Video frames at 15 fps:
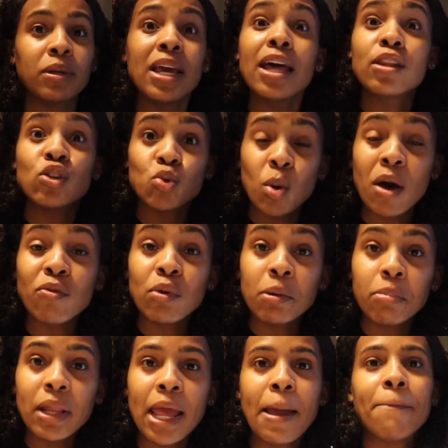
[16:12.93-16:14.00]
Yeah, the twelve
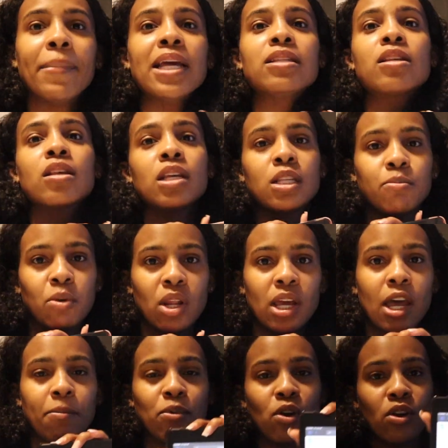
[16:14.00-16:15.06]
week plan. Basically
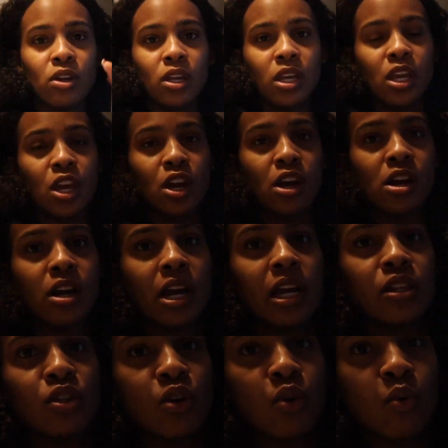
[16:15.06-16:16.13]
splitting up your year
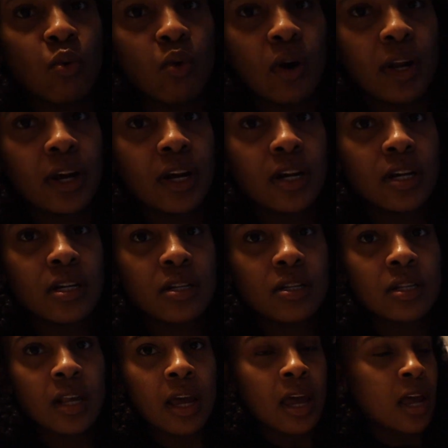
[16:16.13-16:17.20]
into
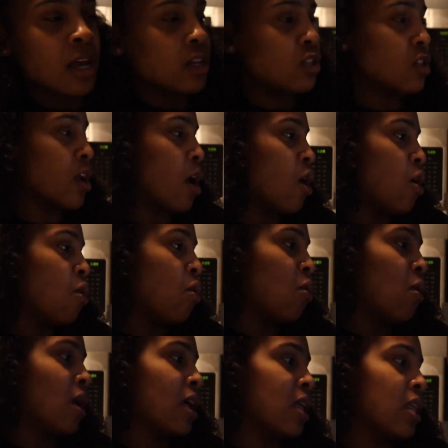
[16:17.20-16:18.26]
quarters.
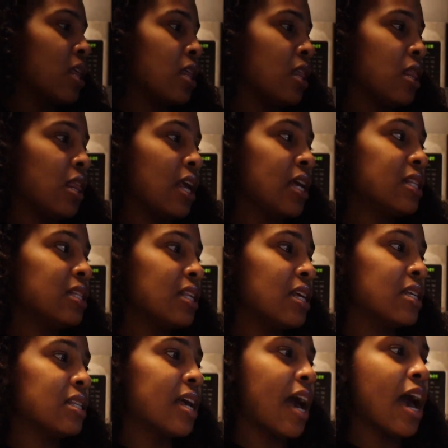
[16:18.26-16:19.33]
So this
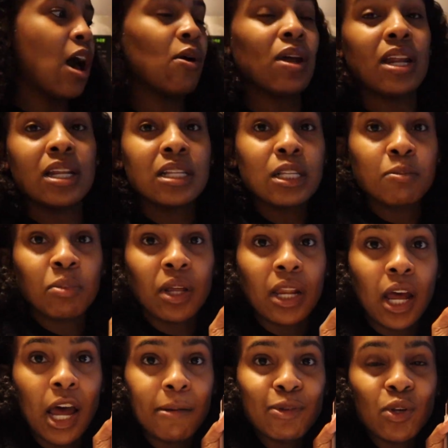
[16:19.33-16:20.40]
is how it is split
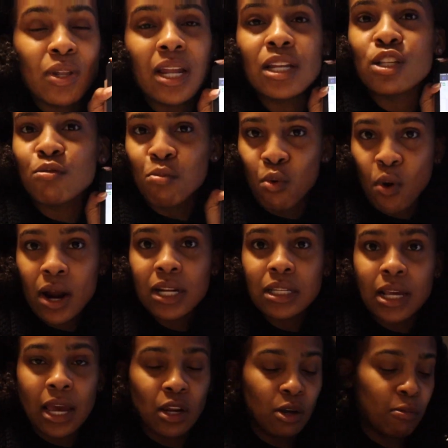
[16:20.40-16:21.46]
up so that it's more
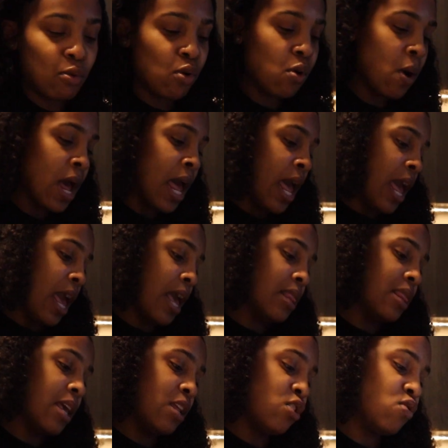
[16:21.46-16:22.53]
attainable.
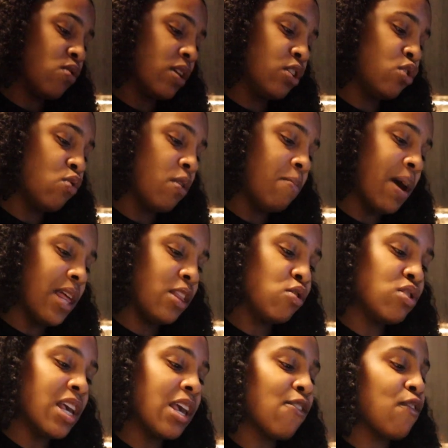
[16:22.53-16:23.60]
And then you can do it by, you
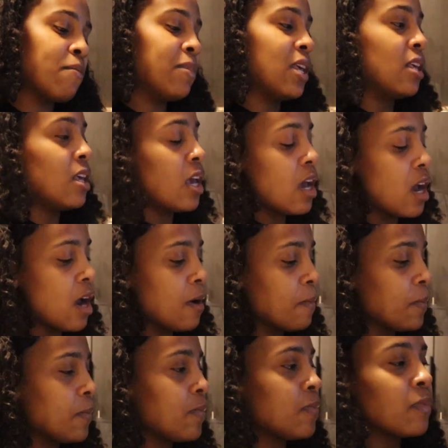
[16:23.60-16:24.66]
take it from the
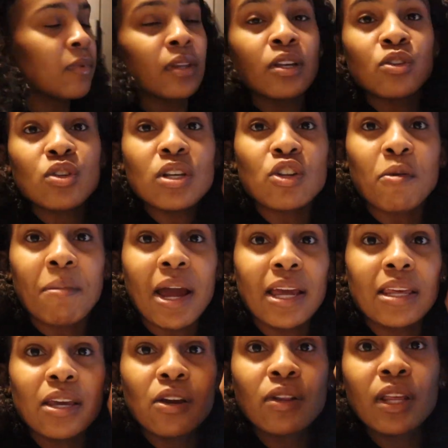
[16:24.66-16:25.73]
year. So these are my
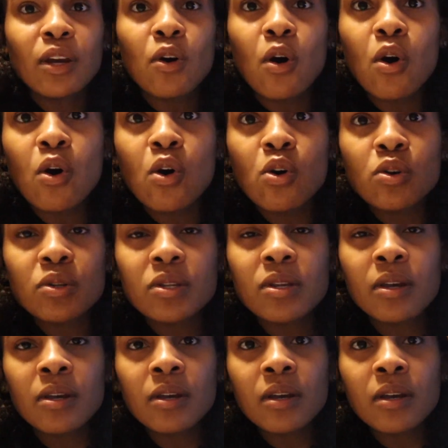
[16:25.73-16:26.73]
yearly goals.